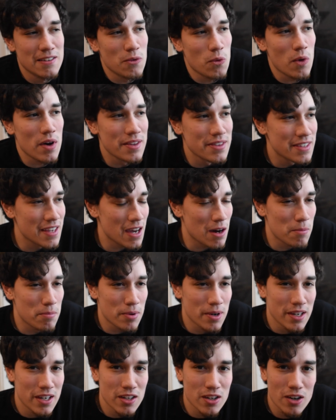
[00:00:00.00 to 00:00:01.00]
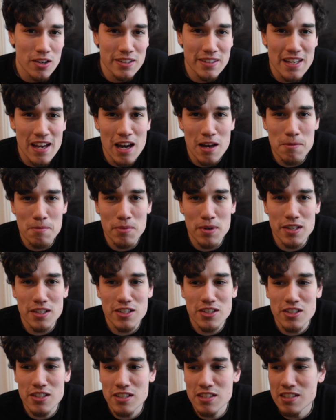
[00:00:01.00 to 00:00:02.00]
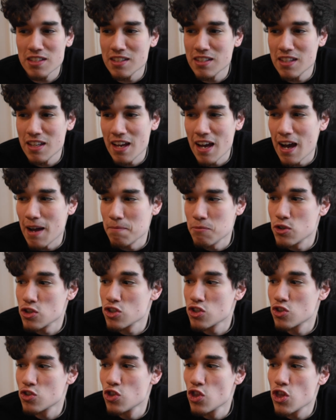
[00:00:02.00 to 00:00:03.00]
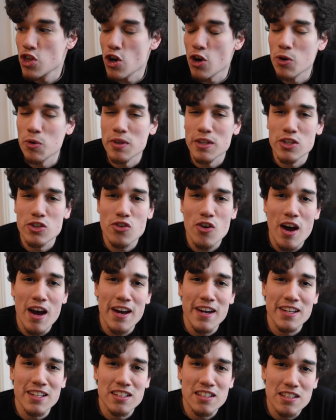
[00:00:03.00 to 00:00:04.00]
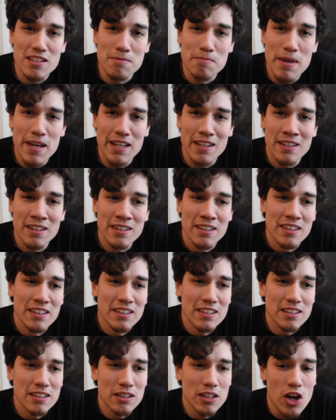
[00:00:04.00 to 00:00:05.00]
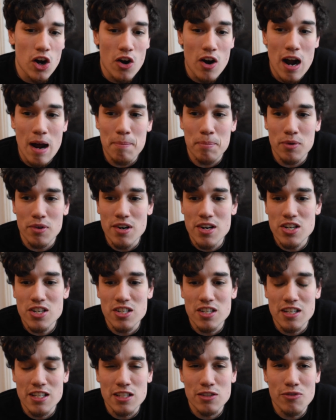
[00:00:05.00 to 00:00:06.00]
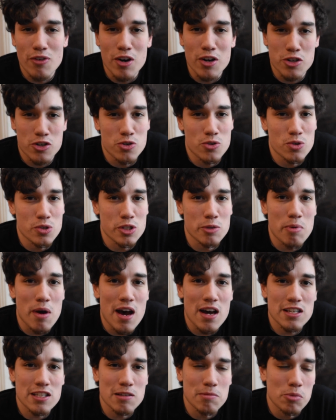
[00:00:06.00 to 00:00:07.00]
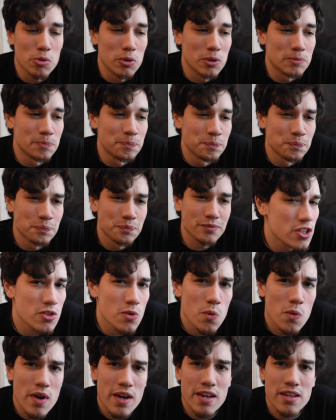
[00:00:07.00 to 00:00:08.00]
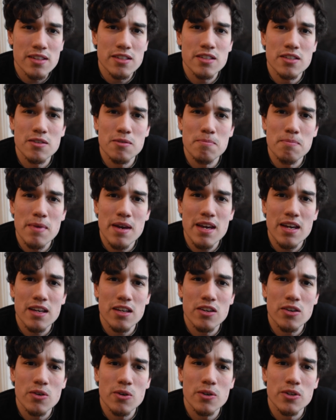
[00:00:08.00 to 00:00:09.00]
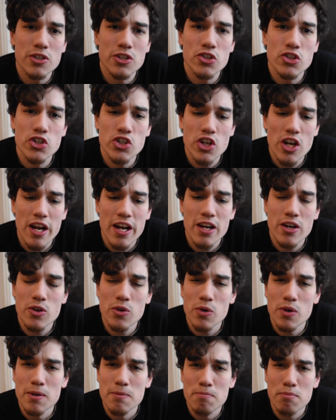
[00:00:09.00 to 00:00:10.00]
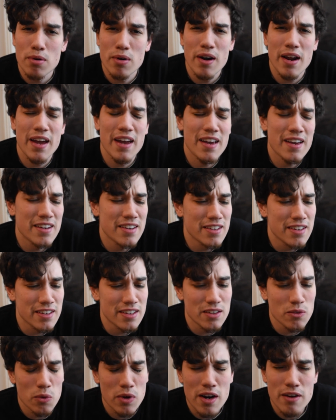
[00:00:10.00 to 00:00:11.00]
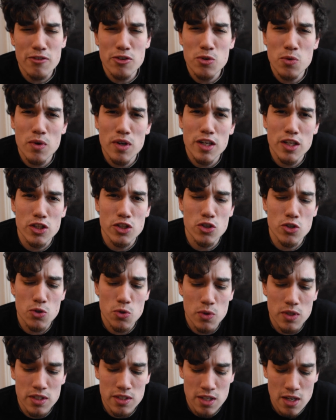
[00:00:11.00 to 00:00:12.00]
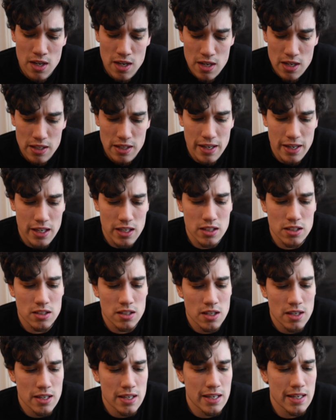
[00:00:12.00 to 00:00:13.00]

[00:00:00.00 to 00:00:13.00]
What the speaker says: one day I'll break it all down, but I'm just thoroughly trying to make our operation as functional as possible. There's a way to make your channel and brand and whatever you want to do, is like, it's